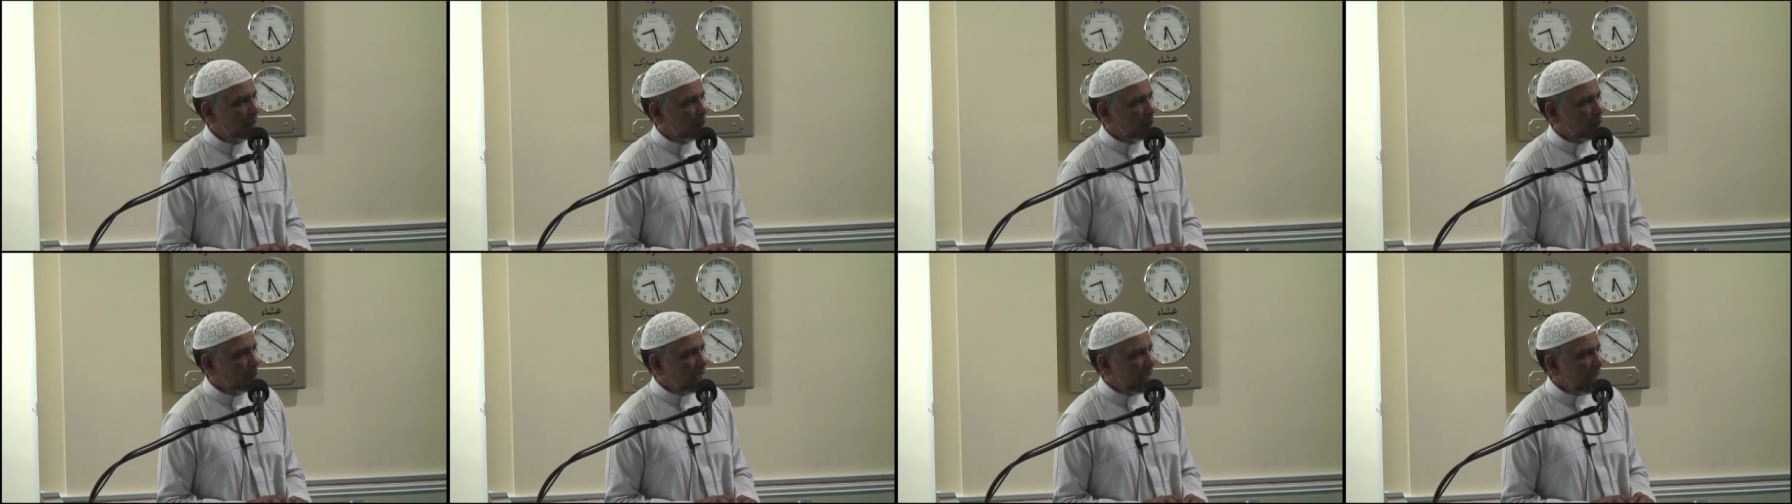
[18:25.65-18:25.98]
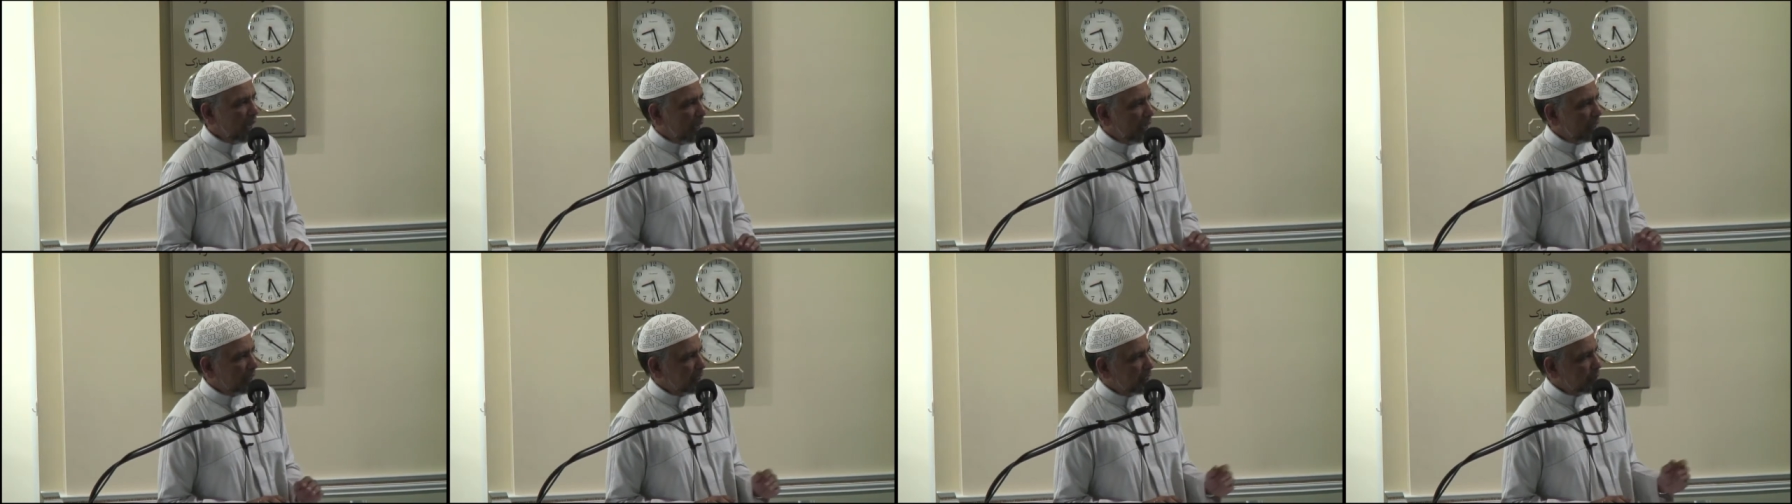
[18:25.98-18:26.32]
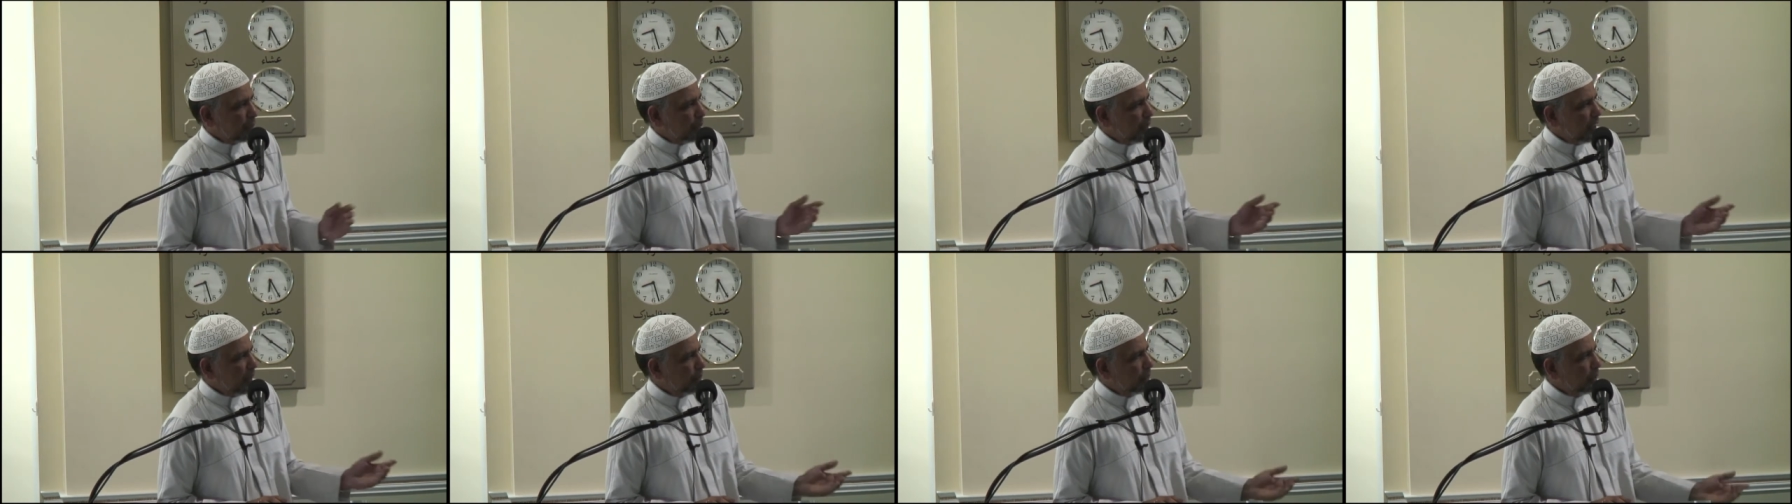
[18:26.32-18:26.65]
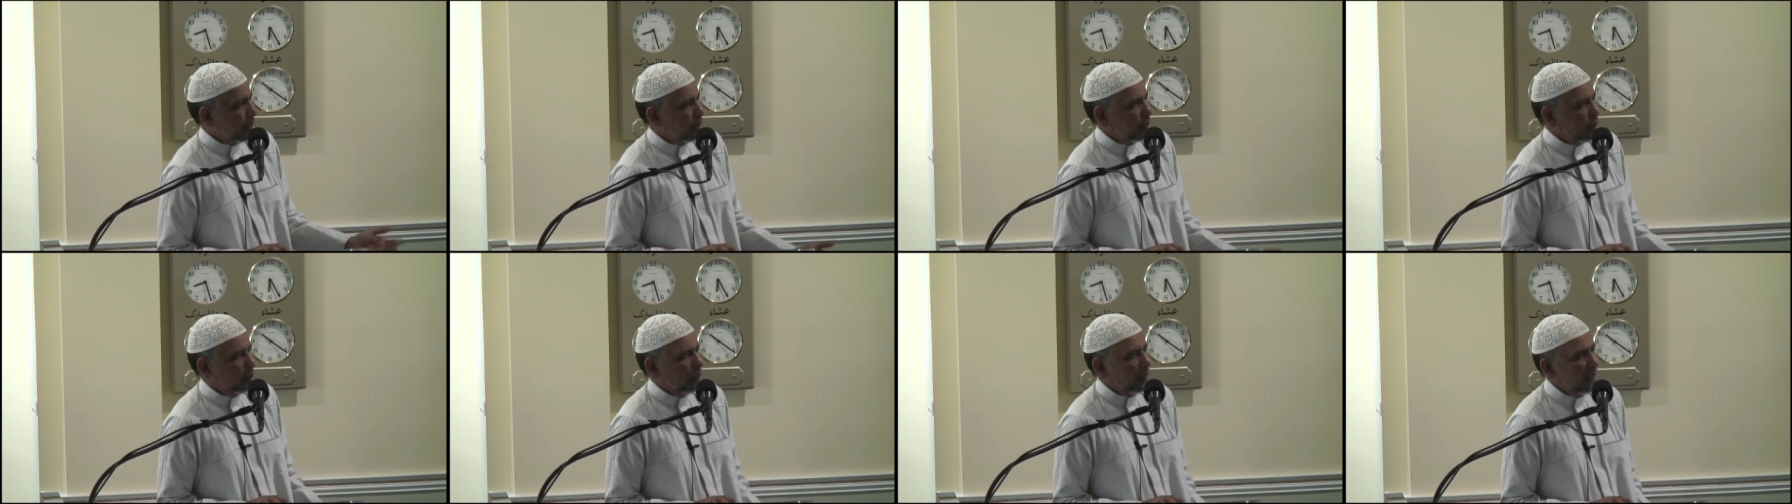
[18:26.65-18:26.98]
We ask
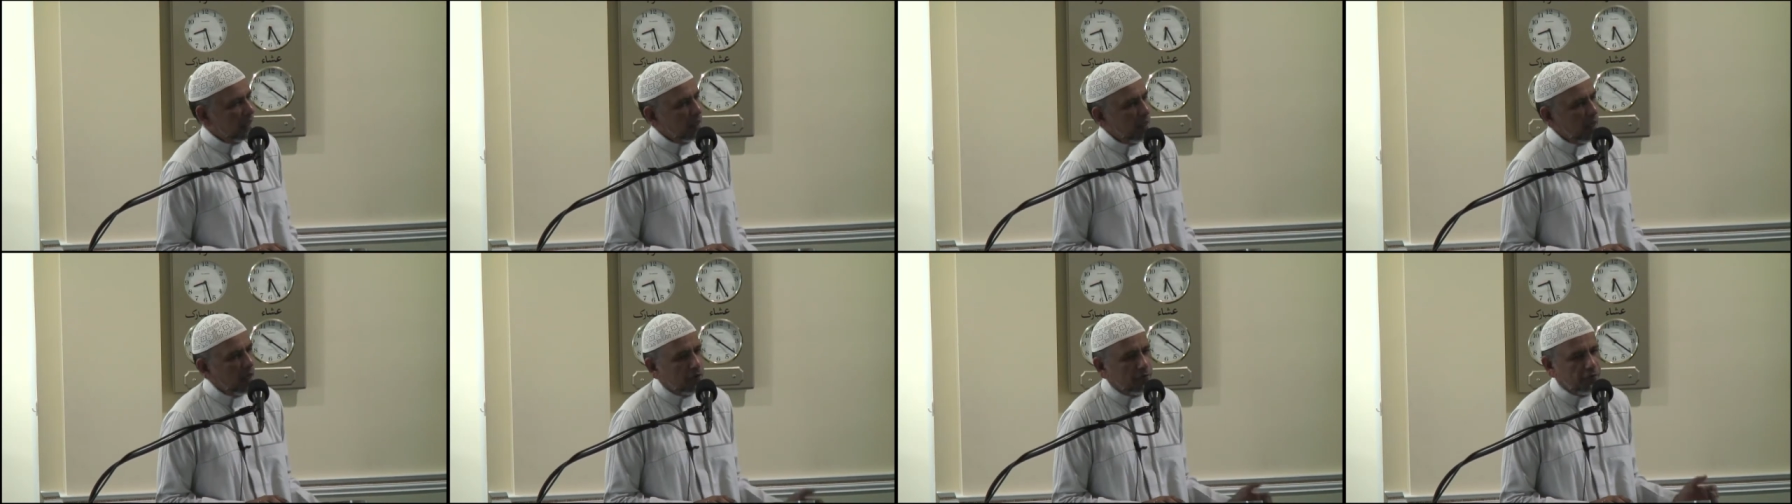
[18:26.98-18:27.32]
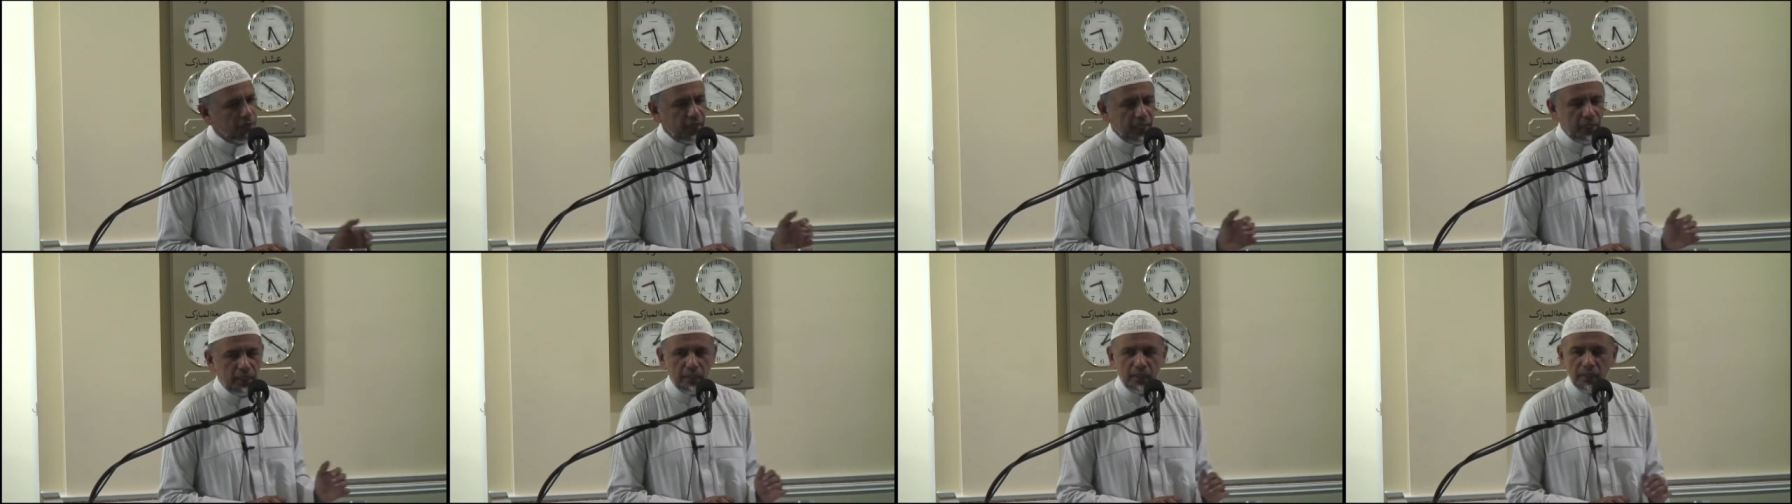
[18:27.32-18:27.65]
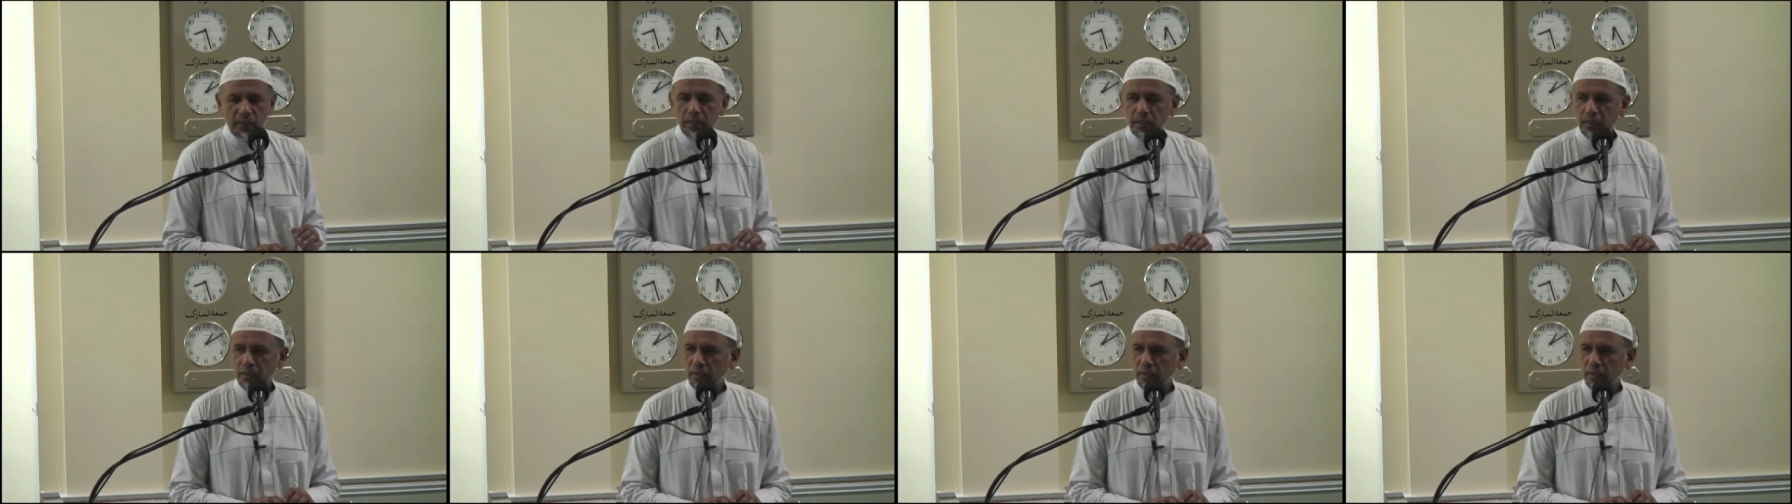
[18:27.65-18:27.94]
people to be loving.